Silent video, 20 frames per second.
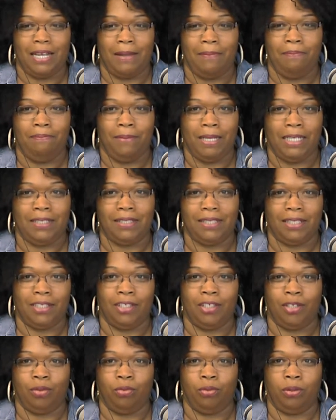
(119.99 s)
amazing
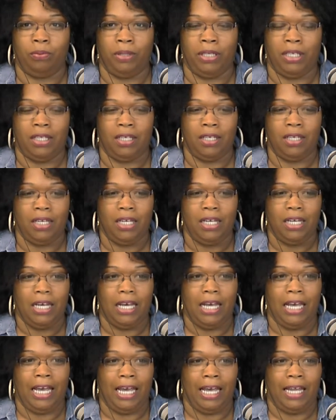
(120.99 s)
young woman
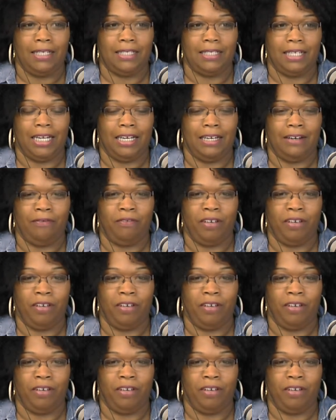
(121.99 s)
at an